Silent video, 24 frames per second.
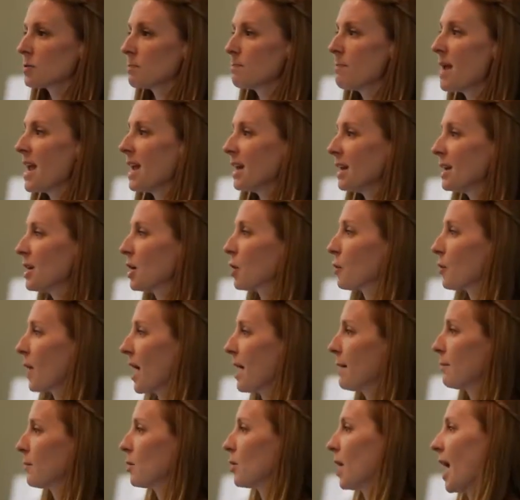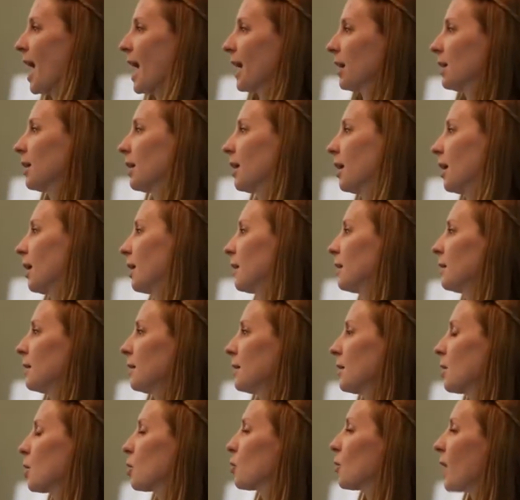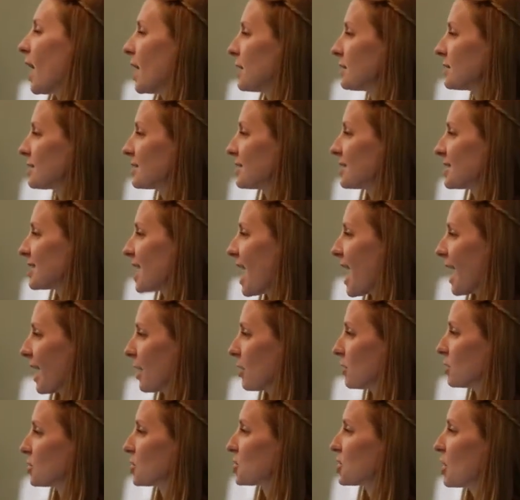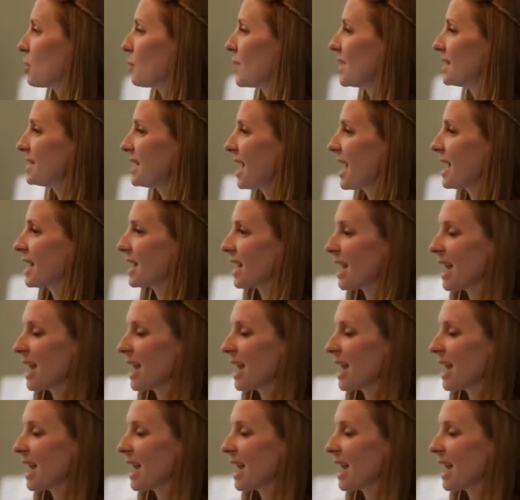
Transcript: made in a graham cracker crust style. So we take